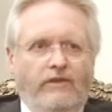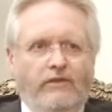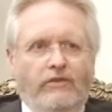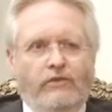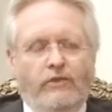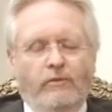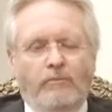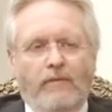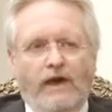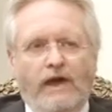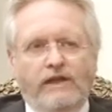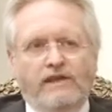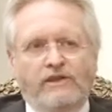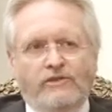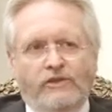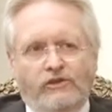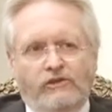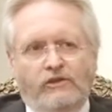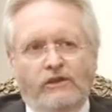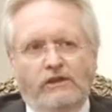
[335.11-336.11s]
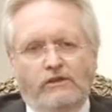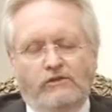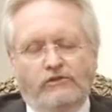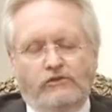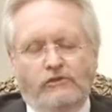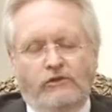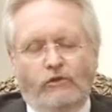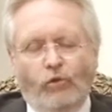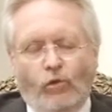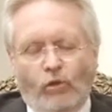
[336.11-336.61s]
The money that
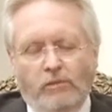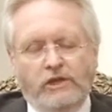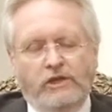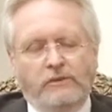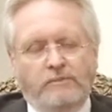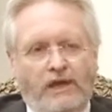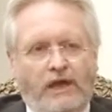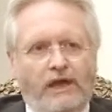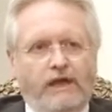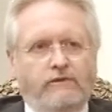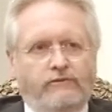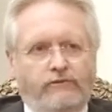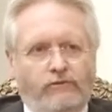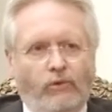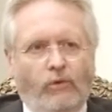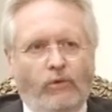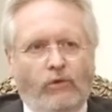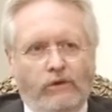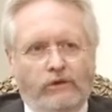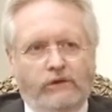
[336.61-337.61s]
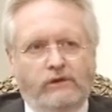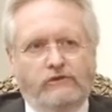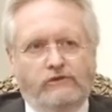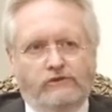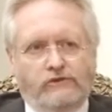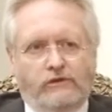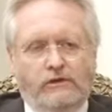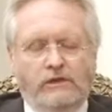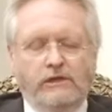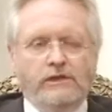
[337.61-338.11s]
is normally paid for is
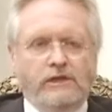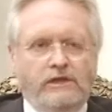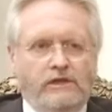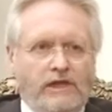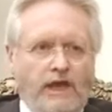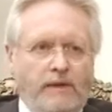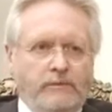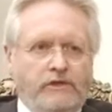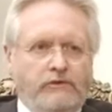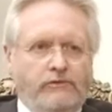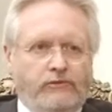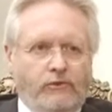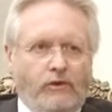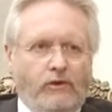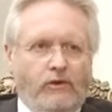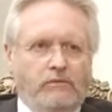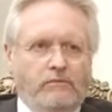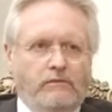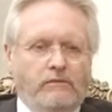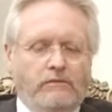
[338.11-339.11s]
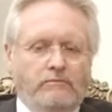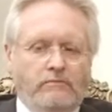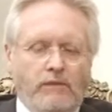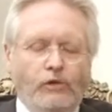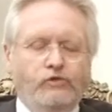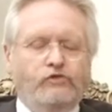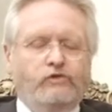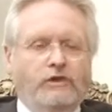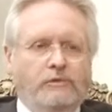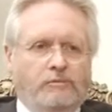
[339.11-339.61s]
clearly coming from
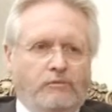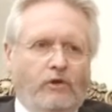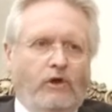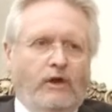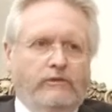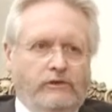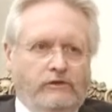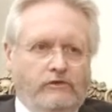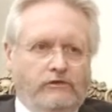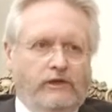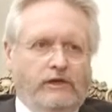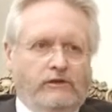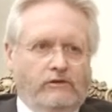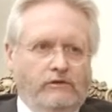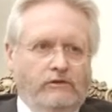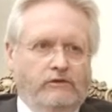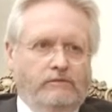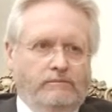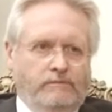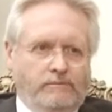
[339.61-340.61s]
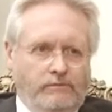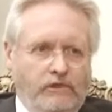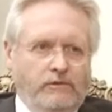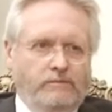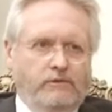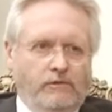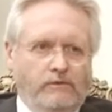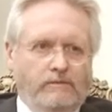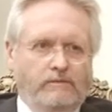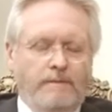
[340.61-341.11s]
mostly private sector
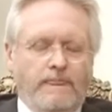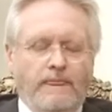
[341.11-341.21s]
people.